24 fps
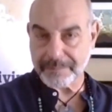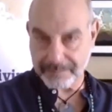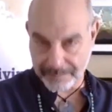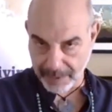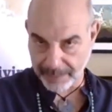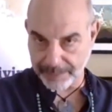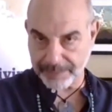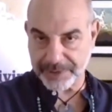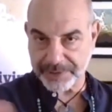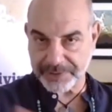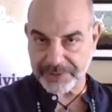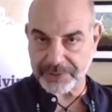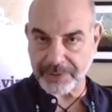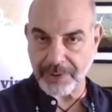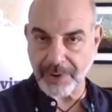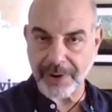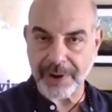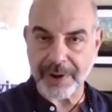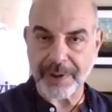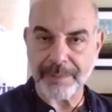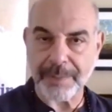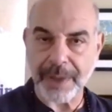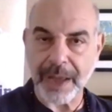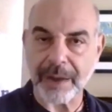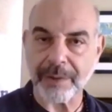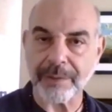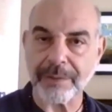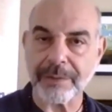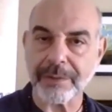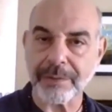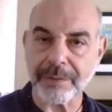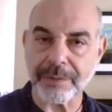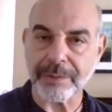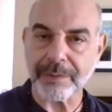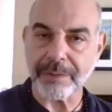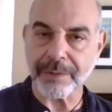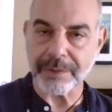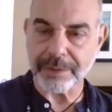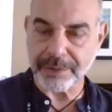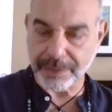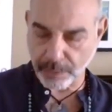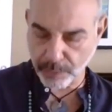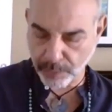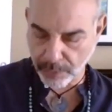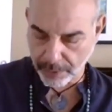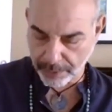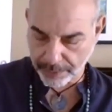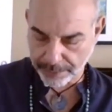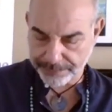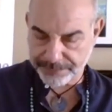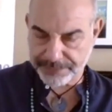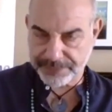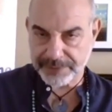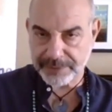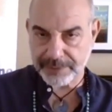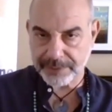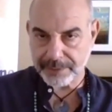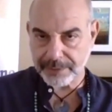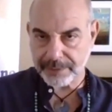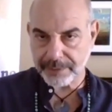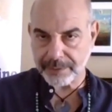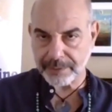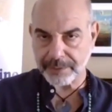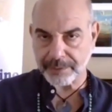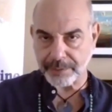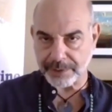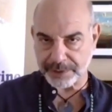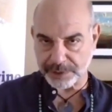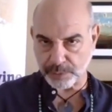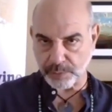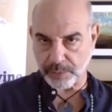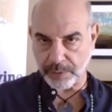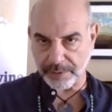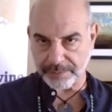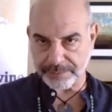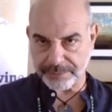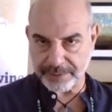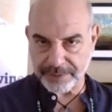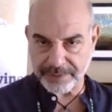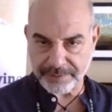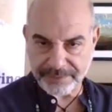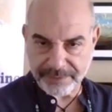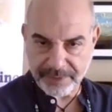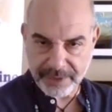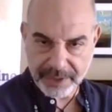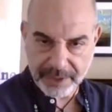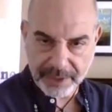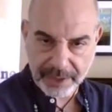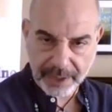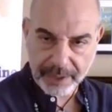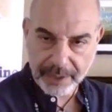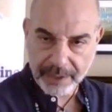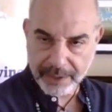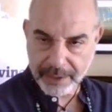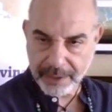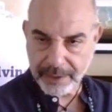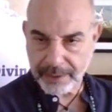Remember the story about the wolves? Which wolf are you feeding?